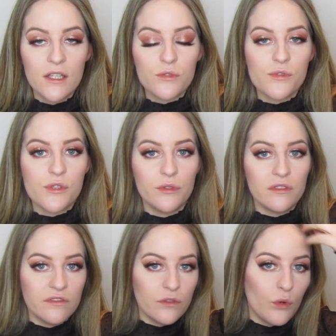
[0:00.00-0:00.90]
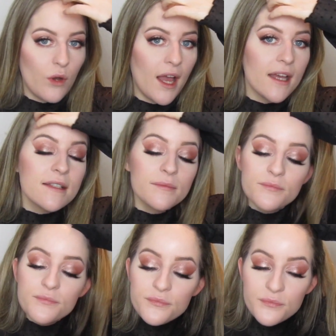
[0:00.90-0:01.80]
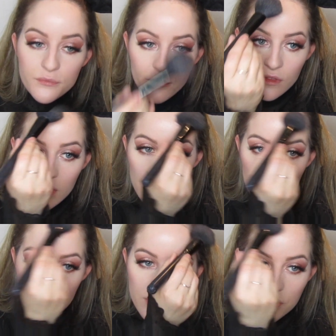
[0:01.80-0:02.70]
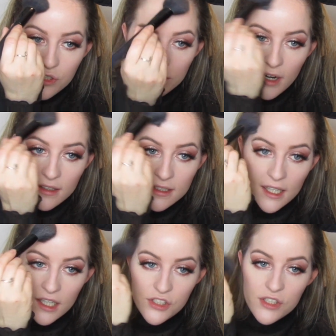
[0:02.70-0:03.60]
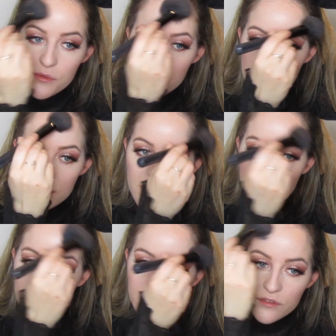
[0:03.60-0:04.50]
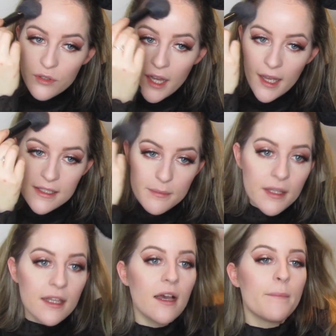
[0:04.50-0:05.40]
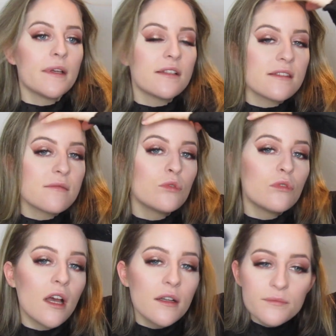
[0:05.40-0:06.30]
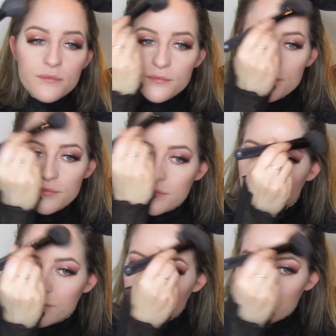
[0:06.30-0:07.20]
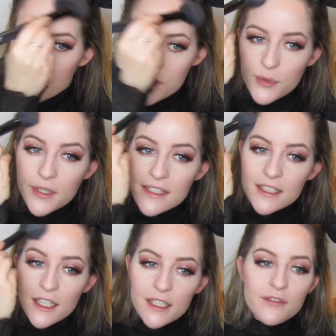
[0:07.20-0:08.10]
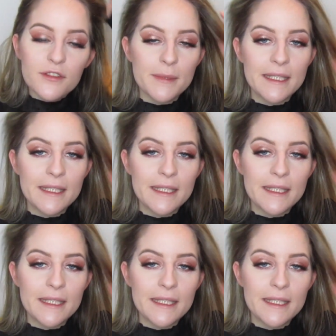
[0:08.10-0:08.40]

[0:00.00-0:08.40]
and also on the forehead, just around the edges, which is going to make the forehead appear a bit smaller, which is always good for